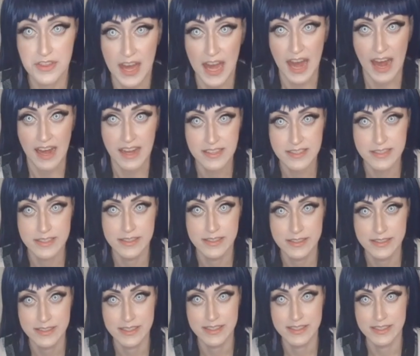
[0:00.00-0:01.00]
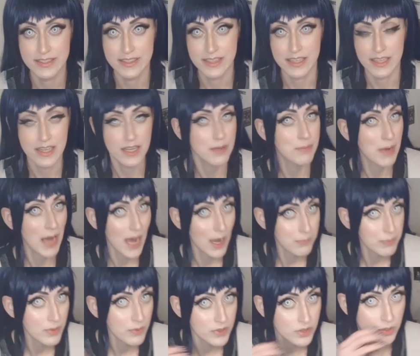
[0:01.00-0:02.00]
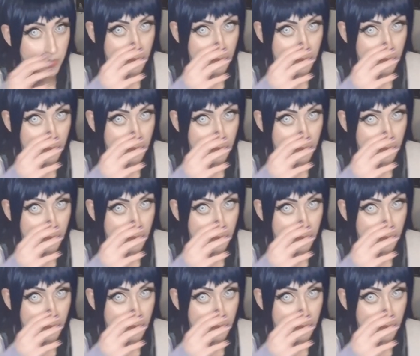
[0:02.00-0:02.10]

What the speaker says: that, I am happy with the